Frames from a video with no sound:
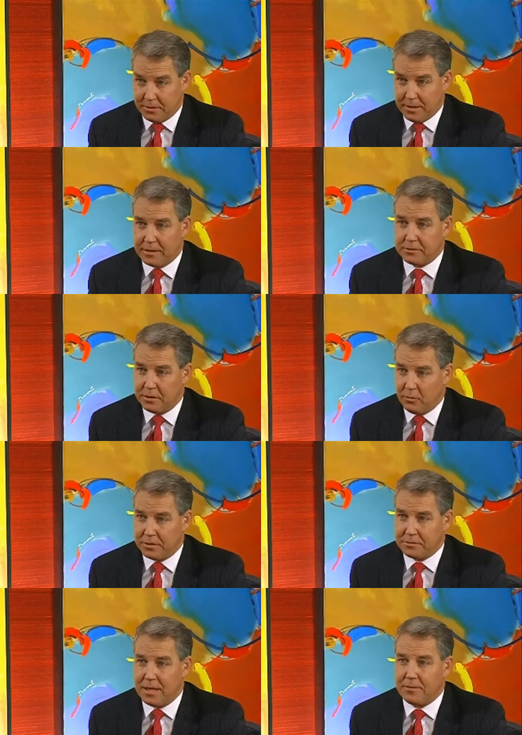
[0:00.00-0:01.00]
internationally in
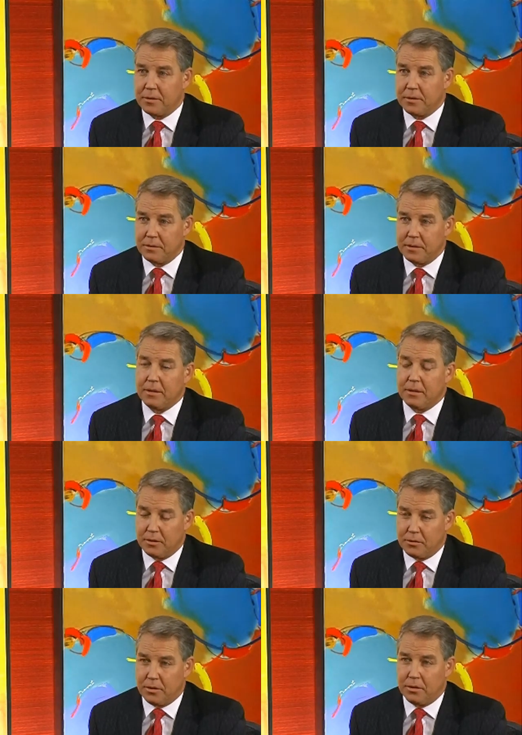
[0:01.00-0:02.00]
West Africa,
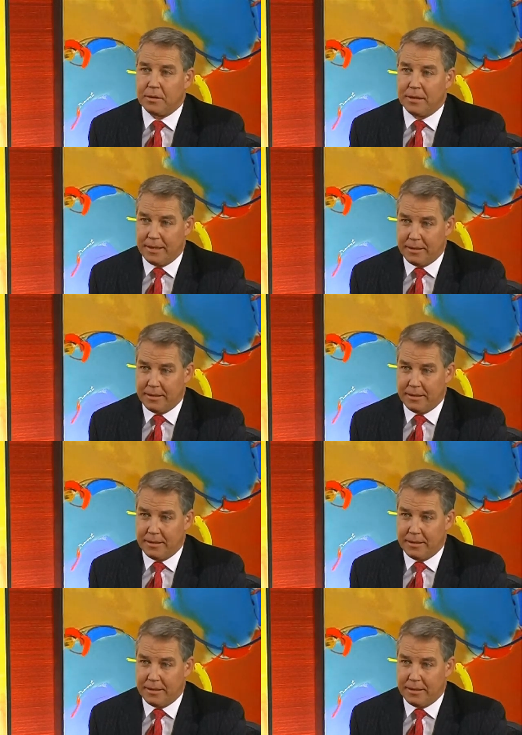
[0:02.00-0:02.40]
Qatar, and